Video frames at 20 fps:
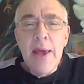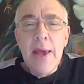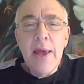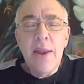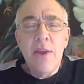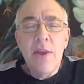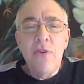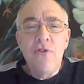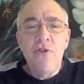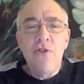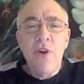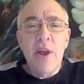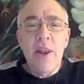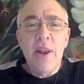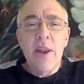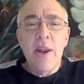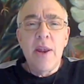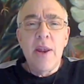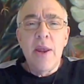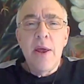
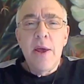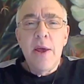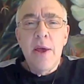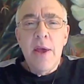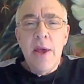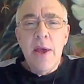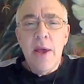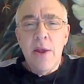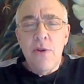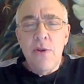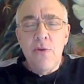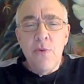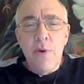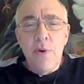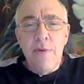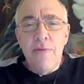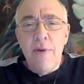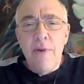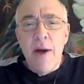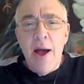initiated into
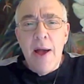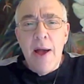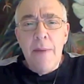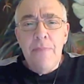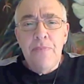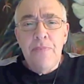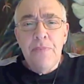Ifa,